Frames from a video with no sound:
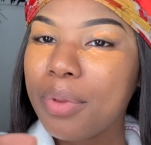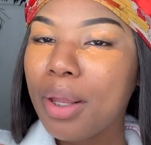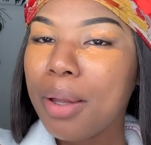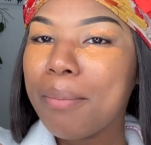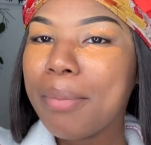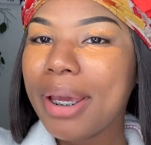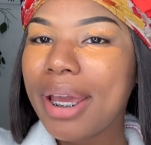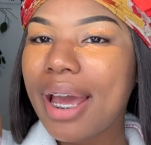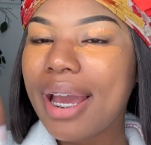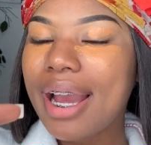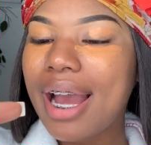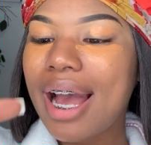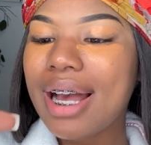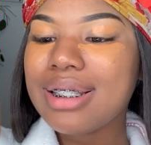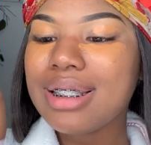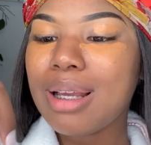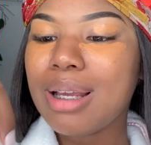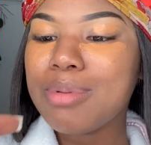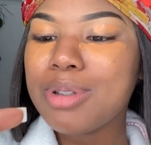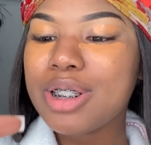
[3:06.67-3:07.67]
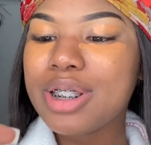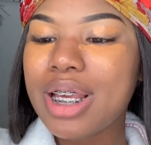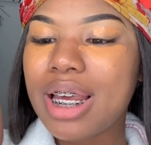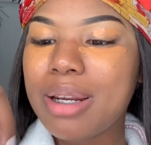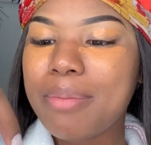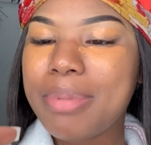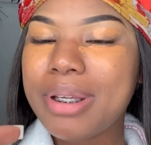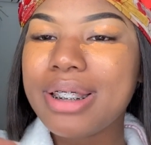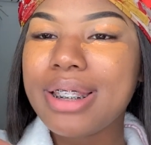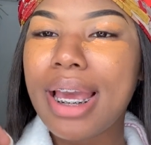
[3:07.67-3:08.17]
But yeah, guys, I'm just going to
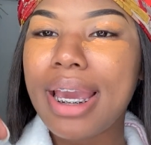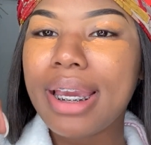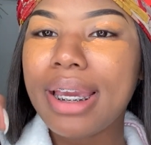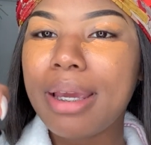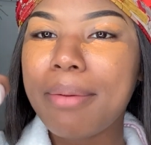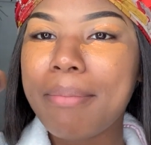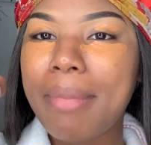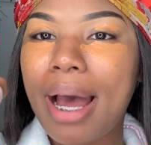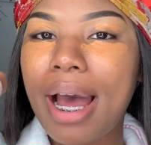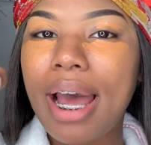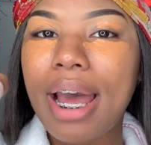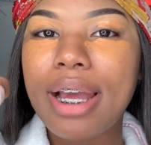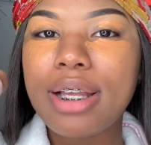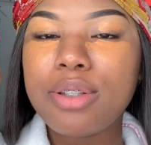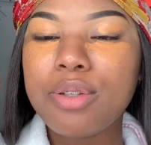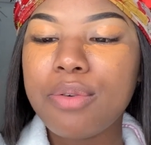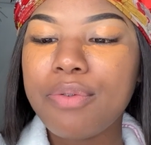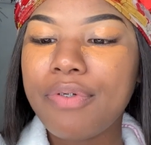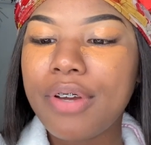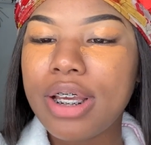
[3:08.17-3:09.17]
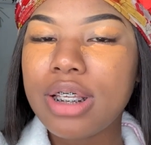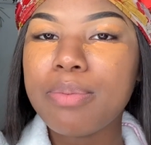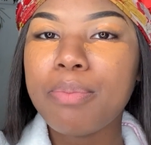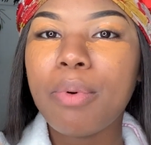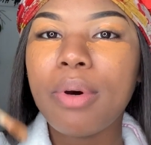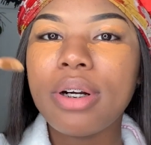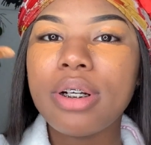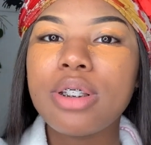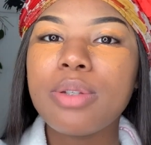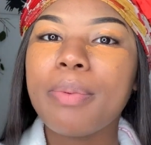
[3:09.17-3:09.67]
be taking my Too Faced
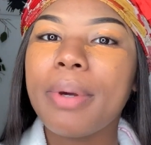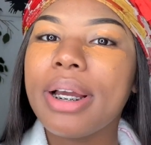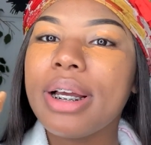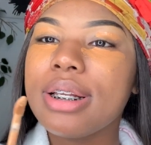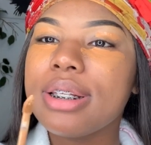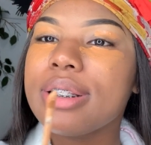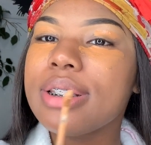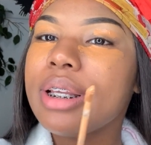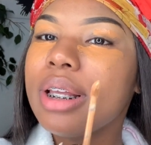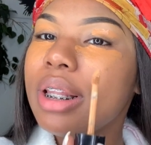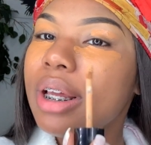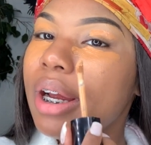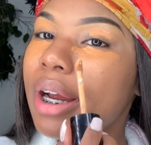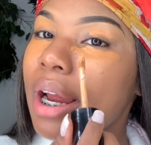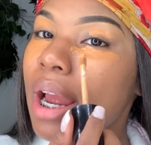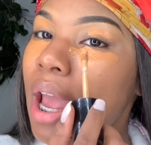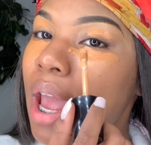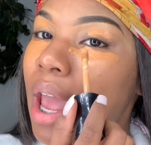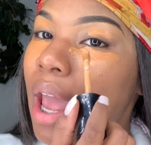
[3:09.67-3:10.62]
Born This Way concealer,